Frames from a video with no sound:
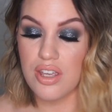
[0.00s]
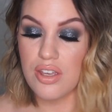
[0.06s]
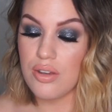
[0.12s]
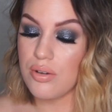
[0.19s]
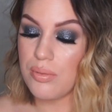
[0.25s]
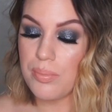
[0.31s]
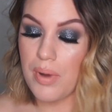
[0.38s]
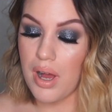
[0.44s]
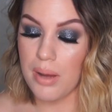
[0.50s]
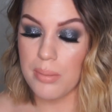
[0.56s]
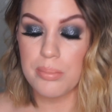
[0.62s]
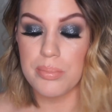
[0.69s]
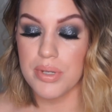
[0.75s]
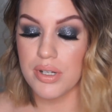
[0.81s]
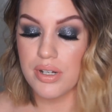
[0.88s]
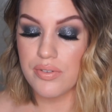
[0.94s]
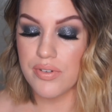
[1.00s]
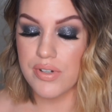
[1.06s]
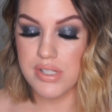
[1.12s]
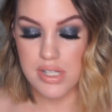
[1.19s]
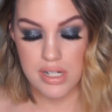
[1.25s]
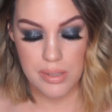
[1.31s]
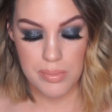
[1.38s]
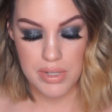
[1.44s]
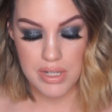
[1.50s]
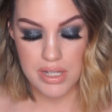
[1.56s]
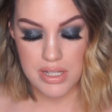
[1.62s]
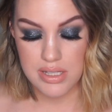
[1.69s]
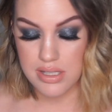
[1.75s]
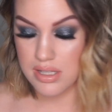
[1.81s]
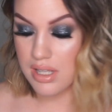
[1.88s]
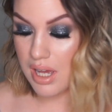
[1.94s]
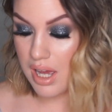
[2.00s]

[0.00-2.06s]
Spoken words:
you, Pop Beauty, for sending me this.